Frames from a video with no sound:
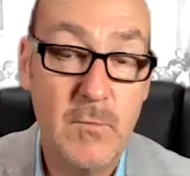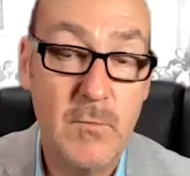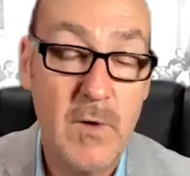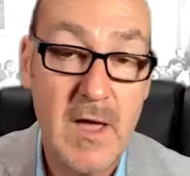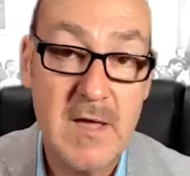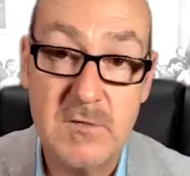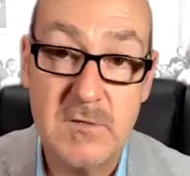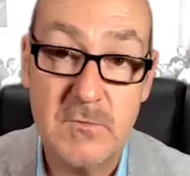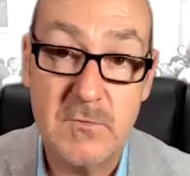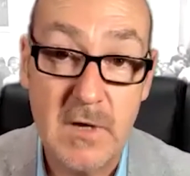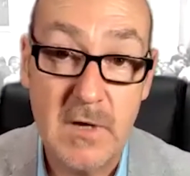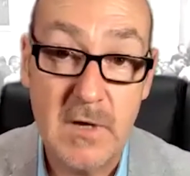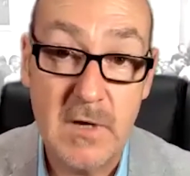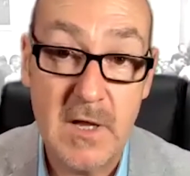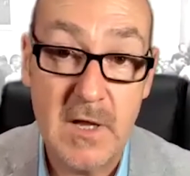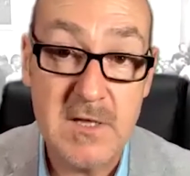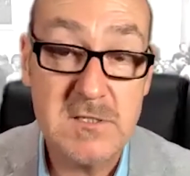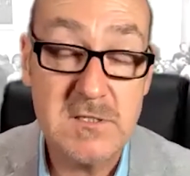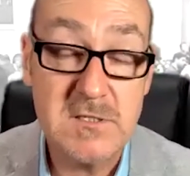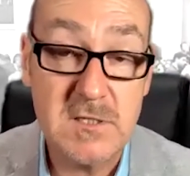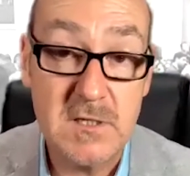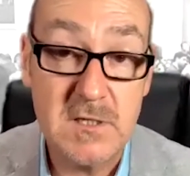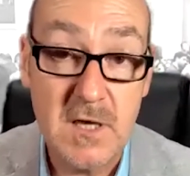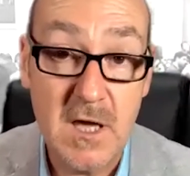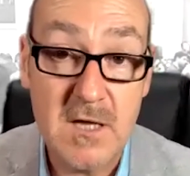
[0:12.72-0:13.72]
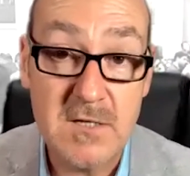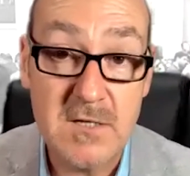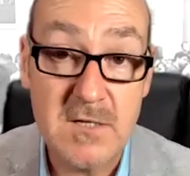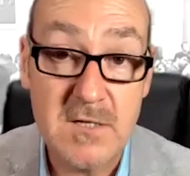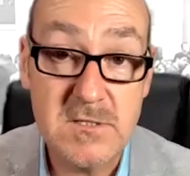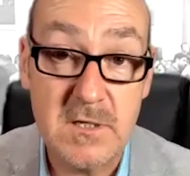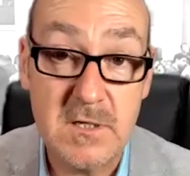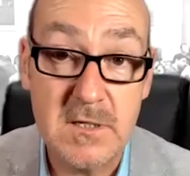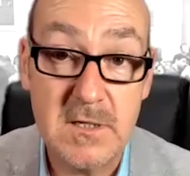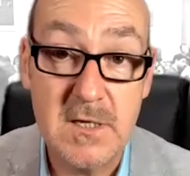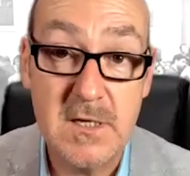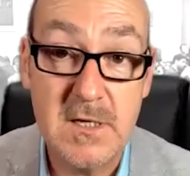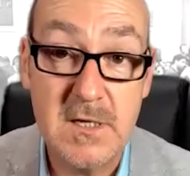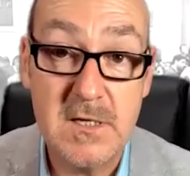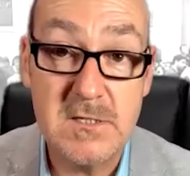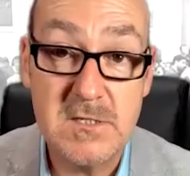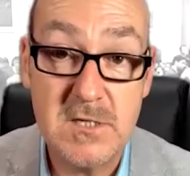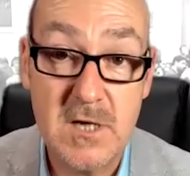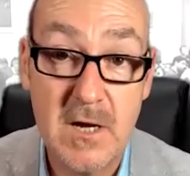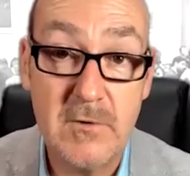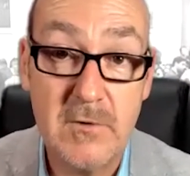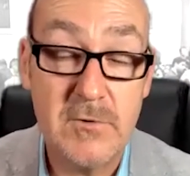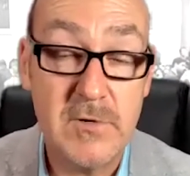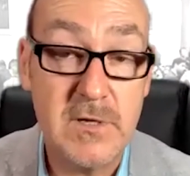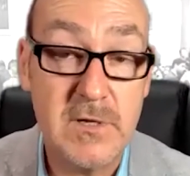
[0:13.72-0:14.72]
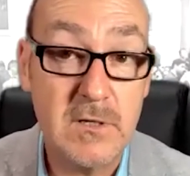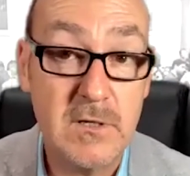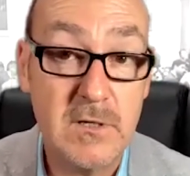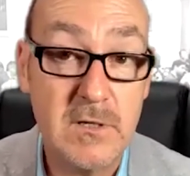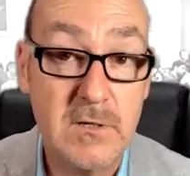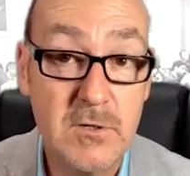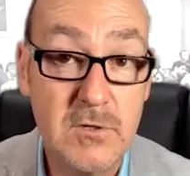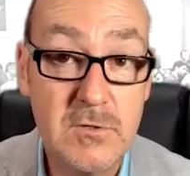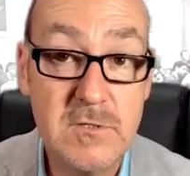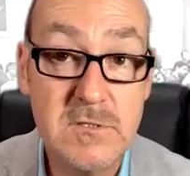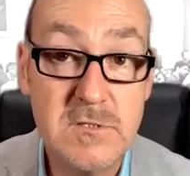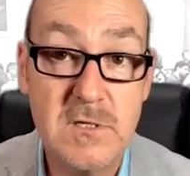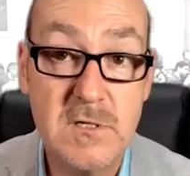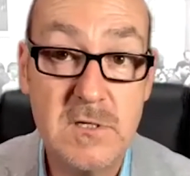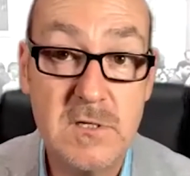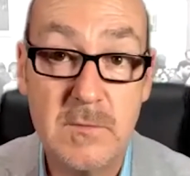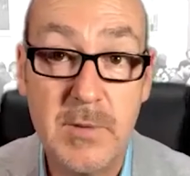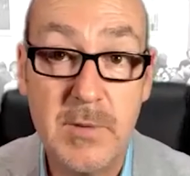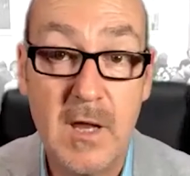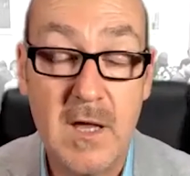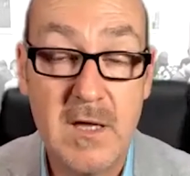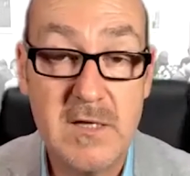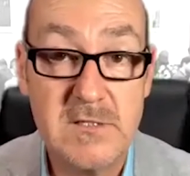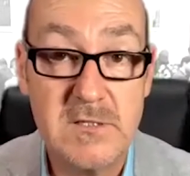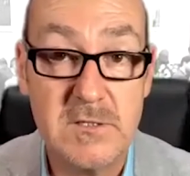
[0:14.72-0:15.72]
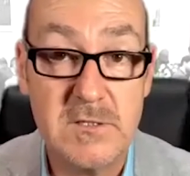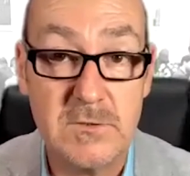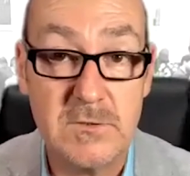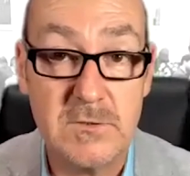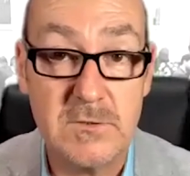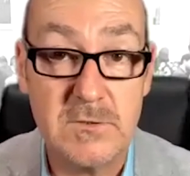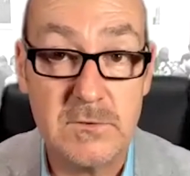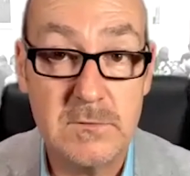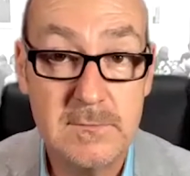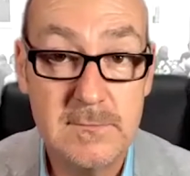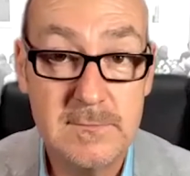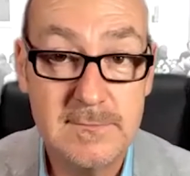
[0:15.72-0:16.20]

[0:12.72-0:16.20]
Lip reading: as it relates to councillor integrity, and who does it apply to?